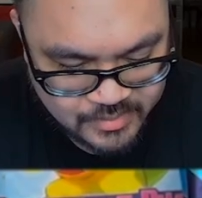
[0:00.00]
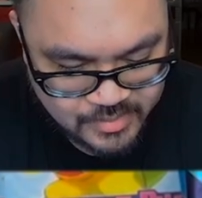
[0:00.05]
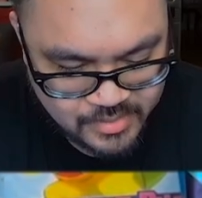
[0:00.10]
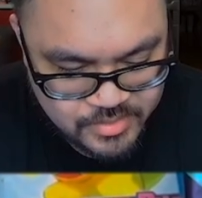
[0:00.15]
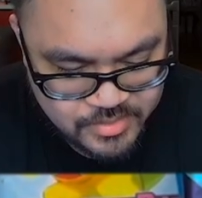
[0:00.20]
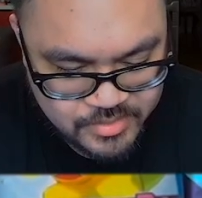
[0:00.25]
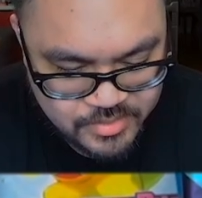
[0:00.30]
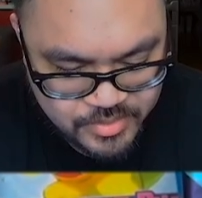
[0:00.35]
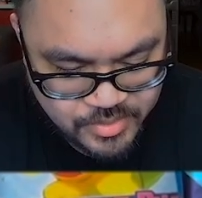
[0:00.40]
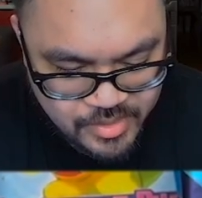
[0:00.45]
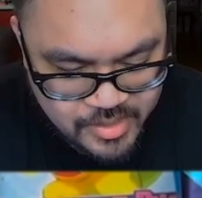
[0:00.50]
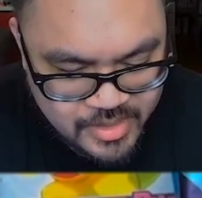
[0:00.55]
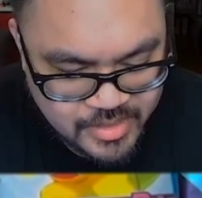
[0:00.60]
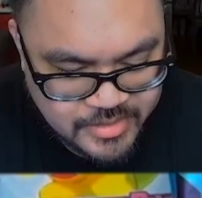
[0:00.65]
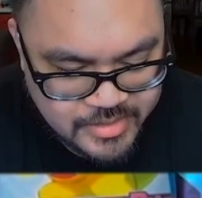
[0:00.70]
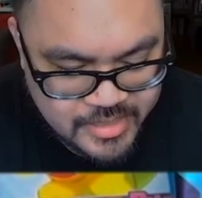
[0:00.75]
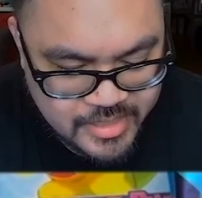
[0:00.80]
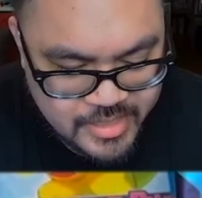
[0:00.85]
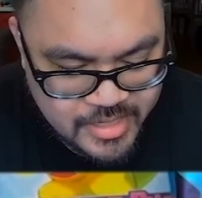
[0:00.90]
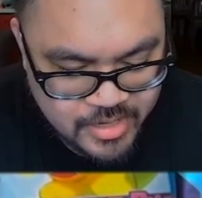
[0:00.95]
So you can
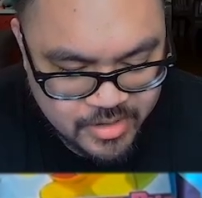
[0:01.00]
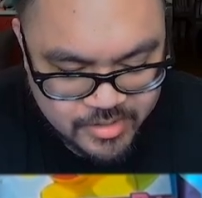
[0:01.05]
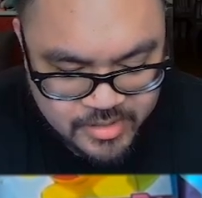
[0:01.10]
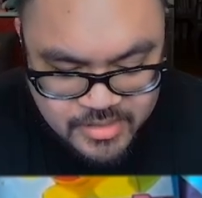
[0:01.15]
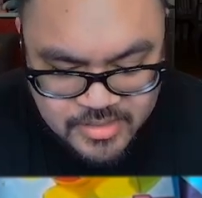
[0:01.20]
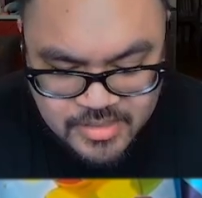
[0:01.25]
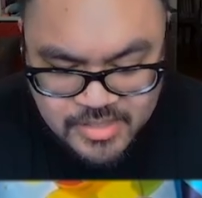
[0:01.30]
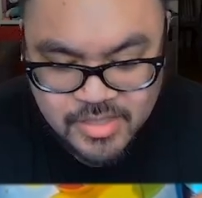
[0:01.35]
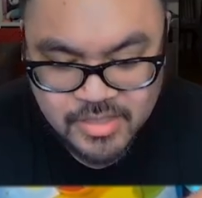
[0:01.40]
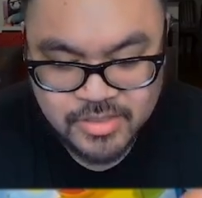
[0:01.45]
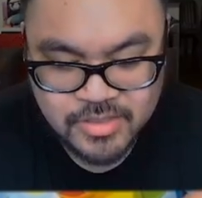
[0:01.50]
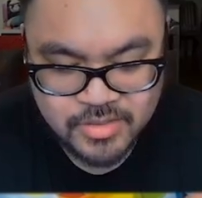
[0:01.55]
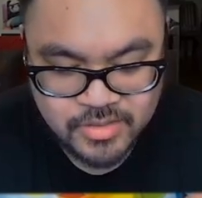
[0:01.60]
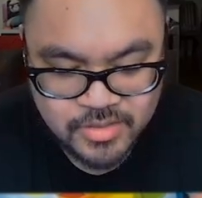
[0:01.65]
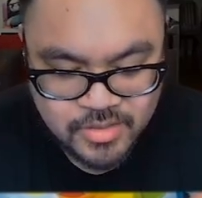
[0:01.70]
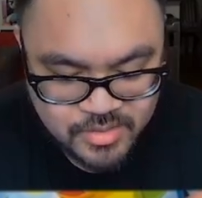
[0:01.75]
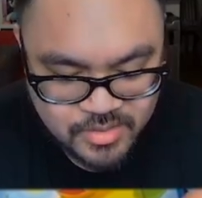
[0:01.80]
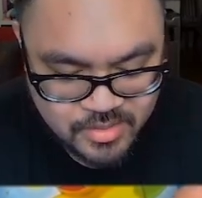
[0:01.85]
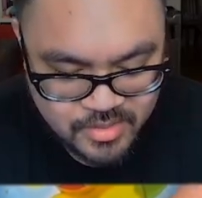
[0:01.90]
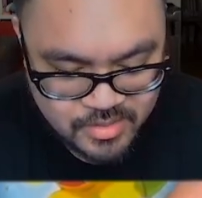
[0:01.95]
see here, this
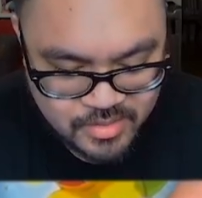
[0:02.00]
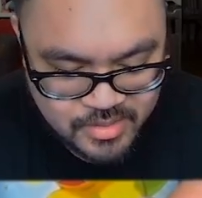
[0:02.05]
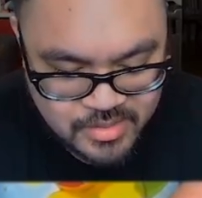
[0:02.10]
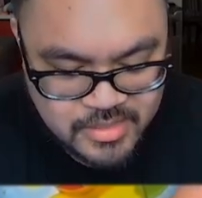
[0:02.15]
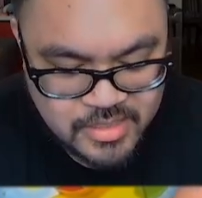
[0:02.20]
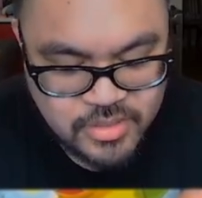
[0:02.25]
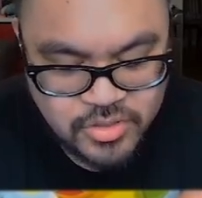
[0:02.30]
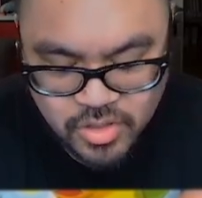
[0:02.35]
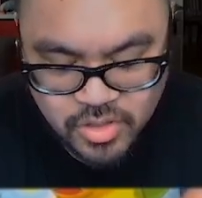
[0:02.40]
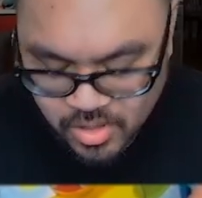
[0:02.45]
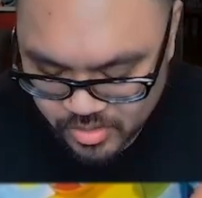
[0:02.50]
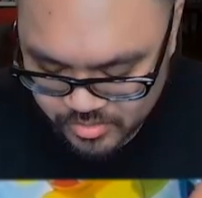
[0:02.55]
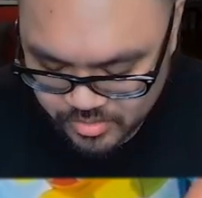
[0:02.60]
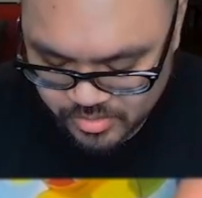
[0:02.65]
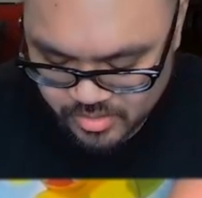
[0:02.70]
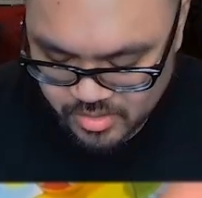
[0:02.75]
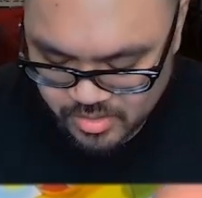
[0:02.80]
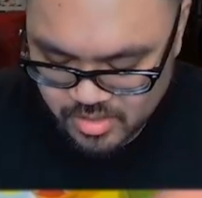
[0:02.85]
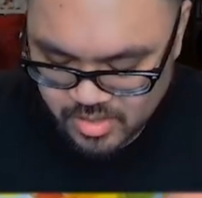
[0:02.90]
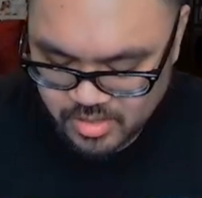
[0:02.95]
is your
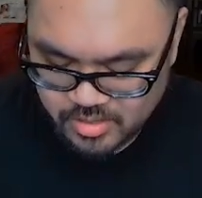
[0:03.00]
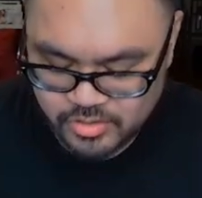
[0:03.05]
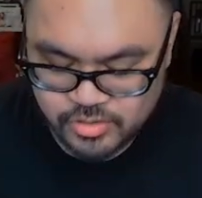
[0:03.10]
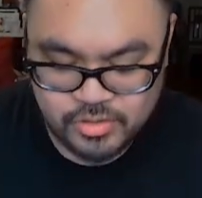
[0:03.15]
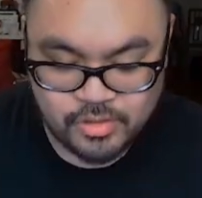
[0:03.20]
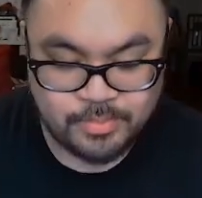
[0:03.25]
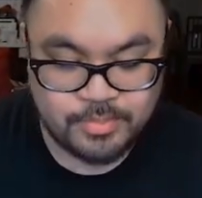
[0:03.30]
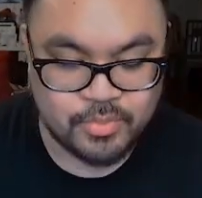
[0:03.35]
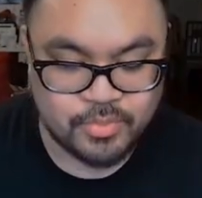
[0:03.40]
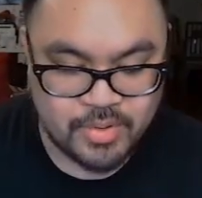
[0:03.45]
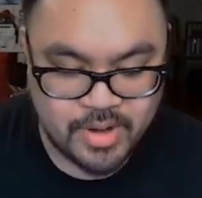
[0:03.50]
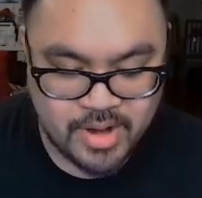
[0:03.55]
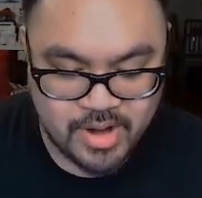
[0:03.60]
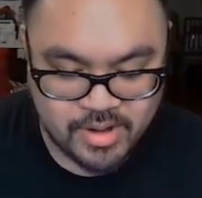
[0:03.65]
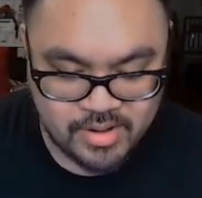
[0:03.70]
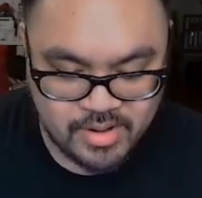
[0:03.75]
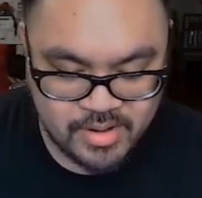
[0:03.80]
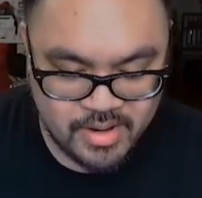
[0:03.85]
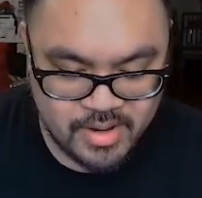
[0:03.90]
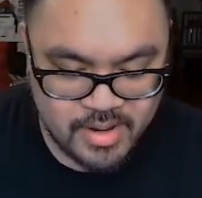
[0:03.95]
alternate art, super
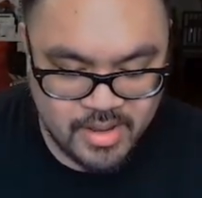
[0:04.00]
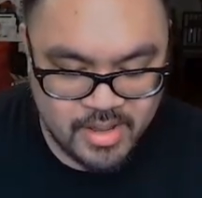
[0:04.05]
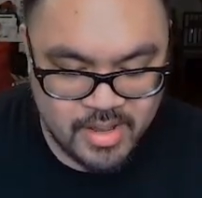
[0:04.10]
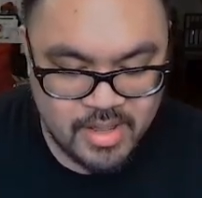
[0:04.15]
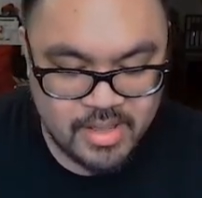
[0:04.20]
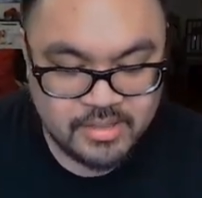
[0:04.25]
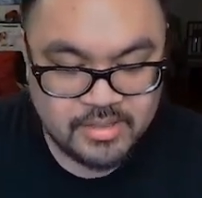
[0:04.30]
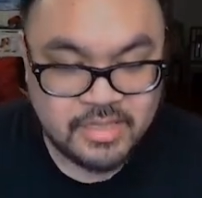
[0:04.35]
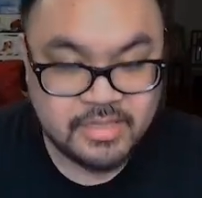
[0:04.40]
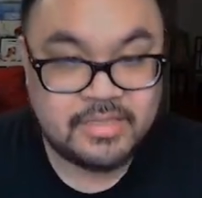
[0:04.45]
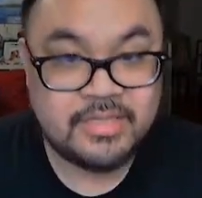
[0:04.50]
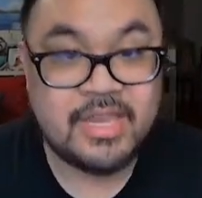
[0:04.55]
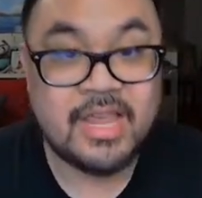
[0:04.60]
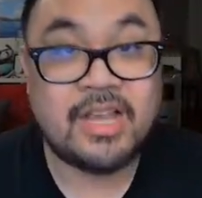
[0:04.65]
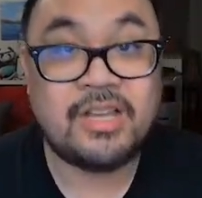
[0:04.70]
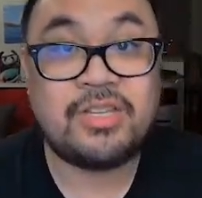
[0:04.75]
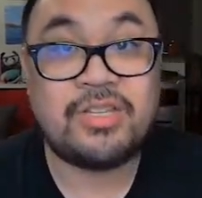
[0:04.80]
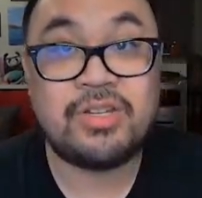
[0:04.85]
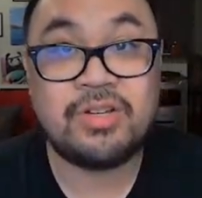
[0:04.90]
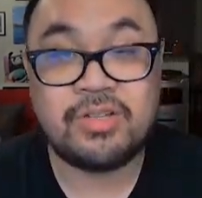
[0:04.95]
rare. The
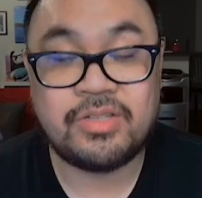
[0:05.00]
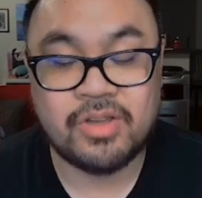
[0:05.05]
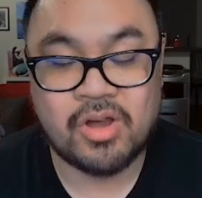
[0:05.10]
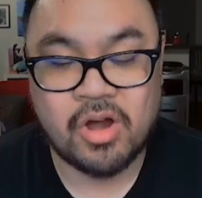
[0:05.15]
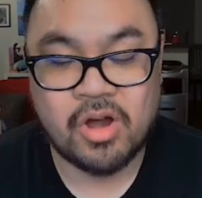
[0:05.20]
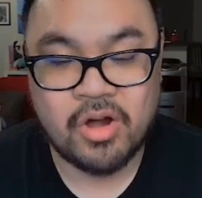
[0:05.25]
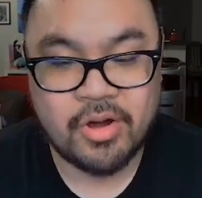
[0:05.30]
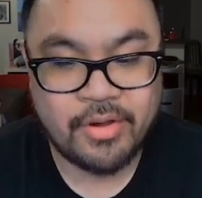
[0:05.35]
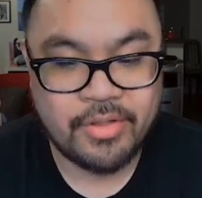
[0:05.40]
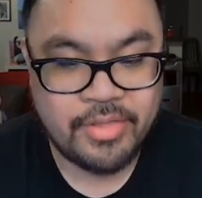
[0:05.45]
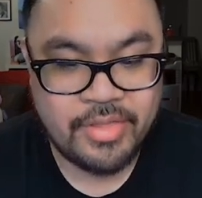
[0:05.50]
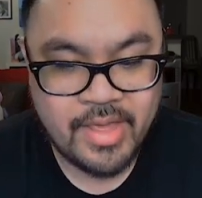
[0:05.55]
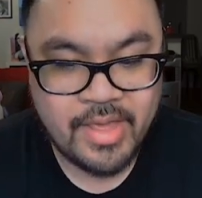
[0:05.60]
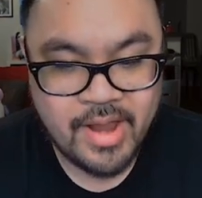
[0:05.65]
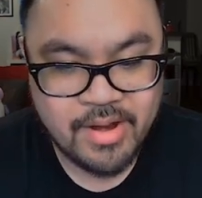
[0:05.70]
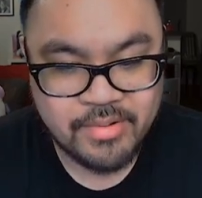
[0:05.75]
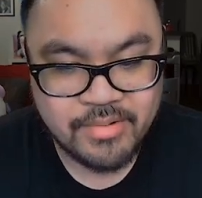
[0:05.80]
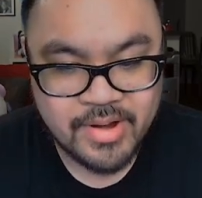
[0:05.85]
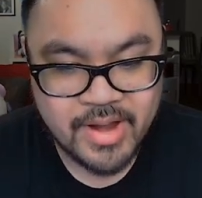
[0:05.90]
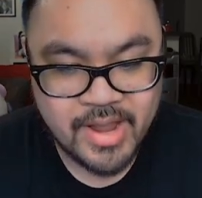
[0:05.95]
textures are
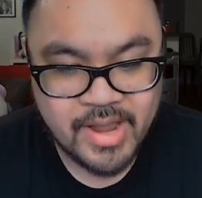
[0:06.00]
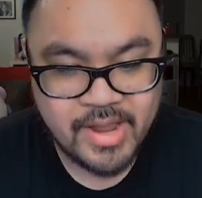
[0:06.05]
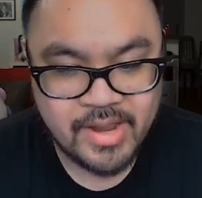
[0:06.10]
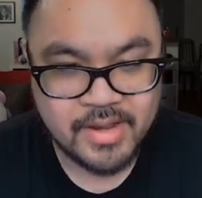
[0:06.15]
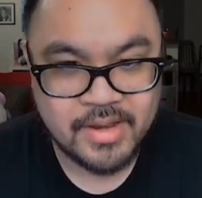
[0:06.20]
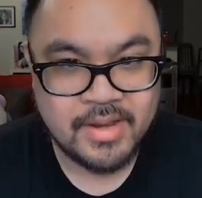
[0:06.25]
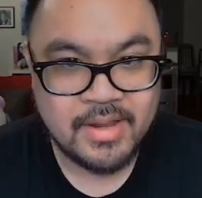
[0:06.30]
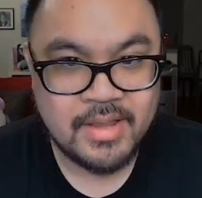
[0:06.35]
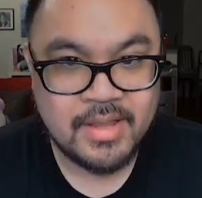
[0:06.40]
there, right?